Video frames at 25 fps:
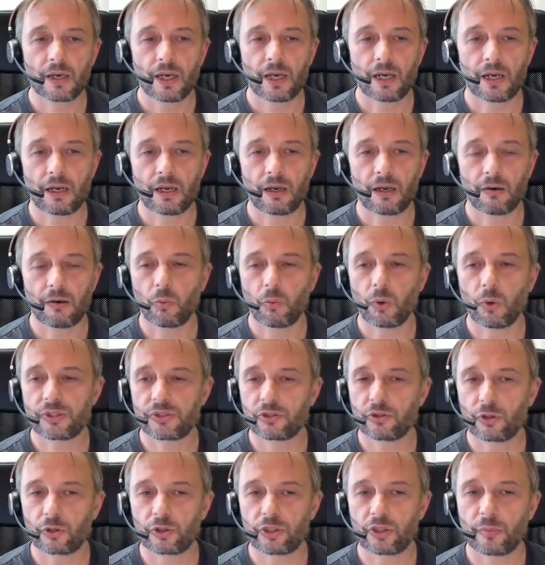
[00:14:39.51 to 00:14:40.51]

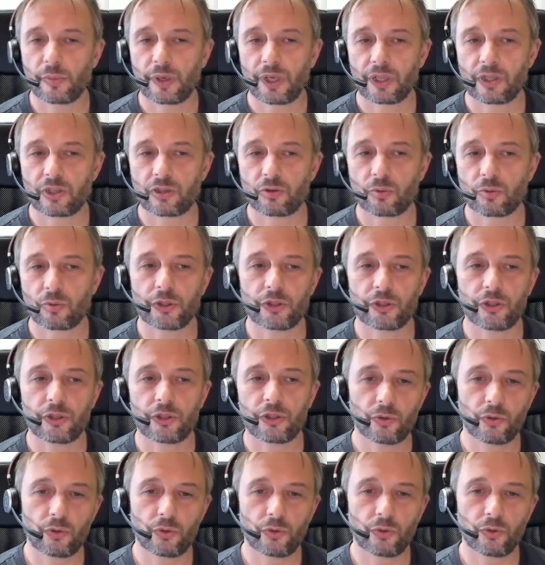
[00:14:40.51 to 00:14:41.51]
What documents were
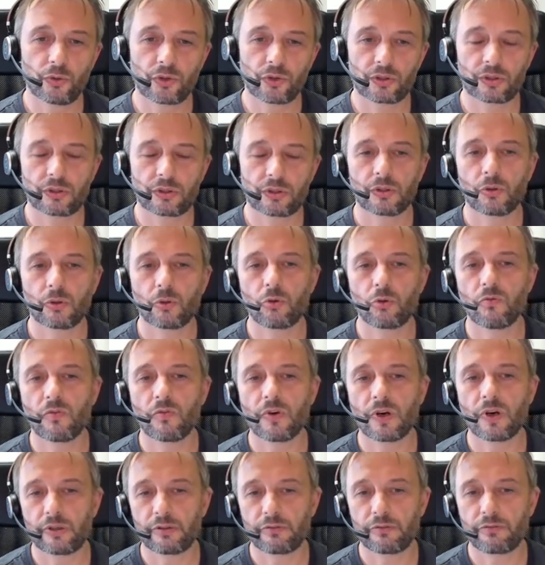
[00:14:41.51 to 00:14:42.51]
used, who
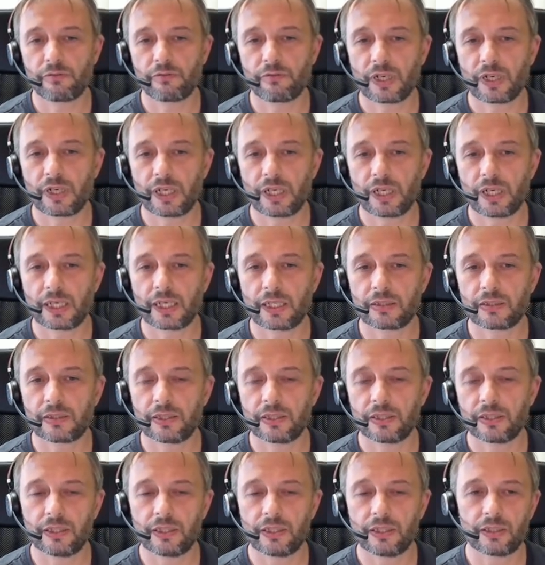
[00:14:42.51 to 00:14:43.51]
verified that.
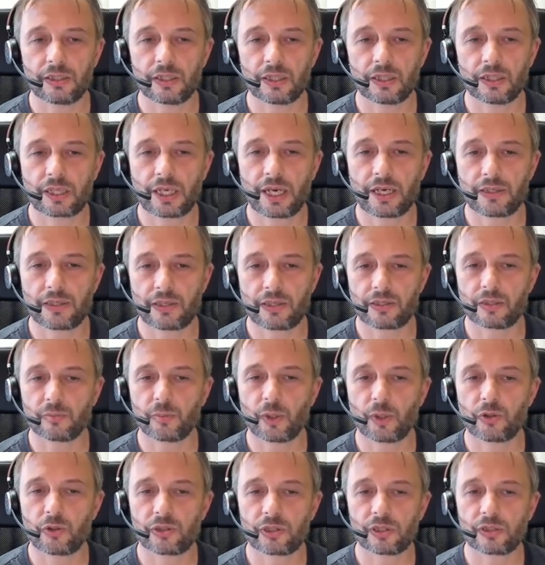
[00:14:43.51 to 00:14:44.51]
Here in that case, it's the
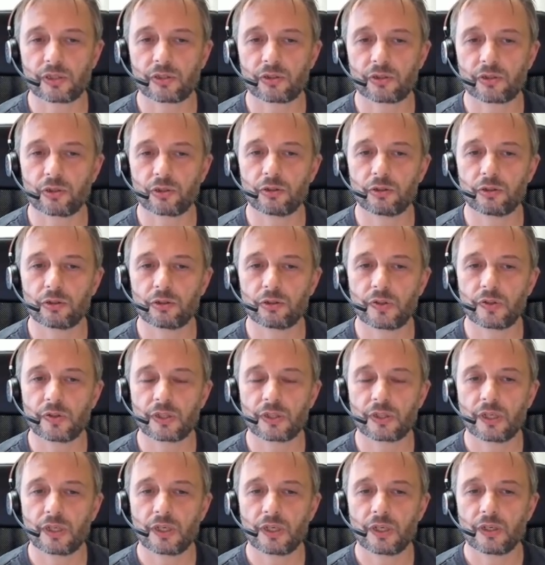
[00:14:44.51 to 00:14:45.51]
Postal Service
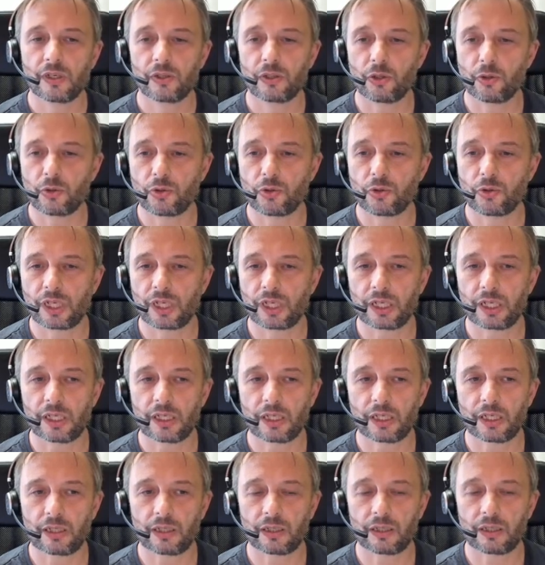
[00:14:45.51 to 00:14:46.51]
using a
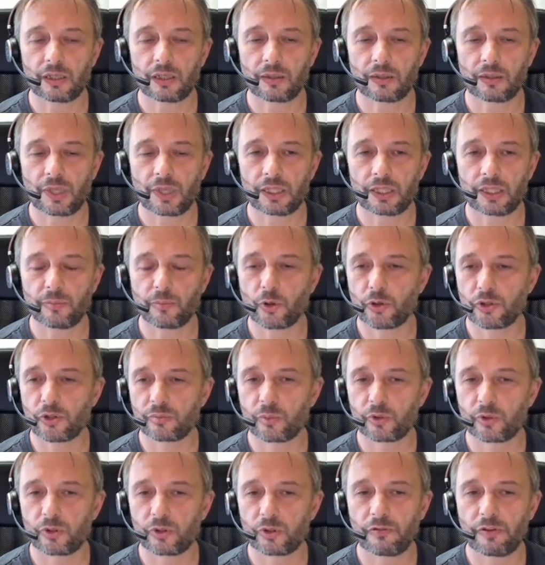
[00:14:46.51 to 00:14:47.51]

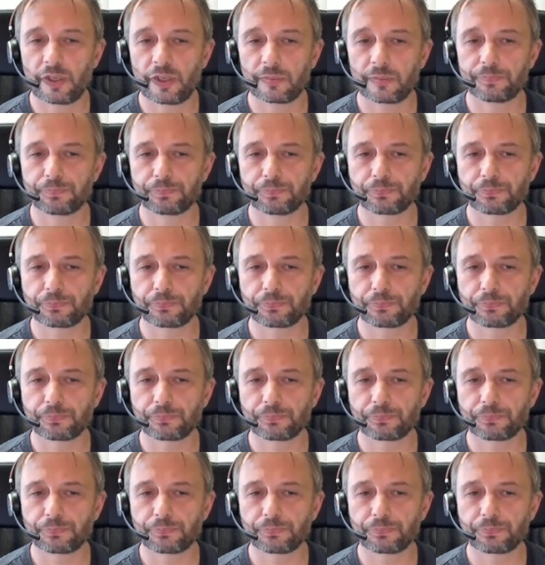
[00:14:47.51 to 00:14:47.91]
in-person proving,